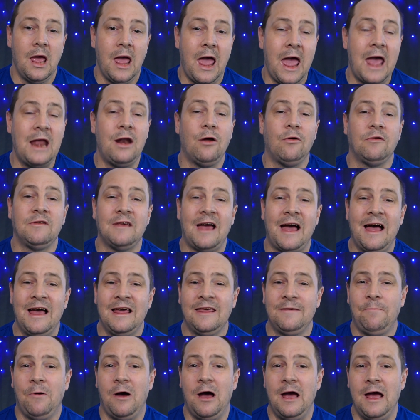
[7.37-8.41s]
And I was
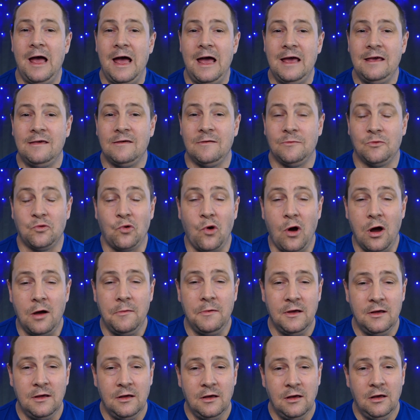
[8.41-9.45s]
asked by a
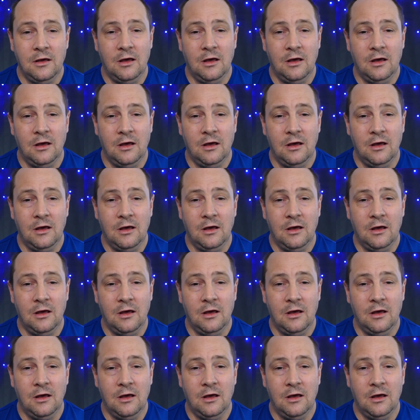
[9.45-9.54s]
subscriber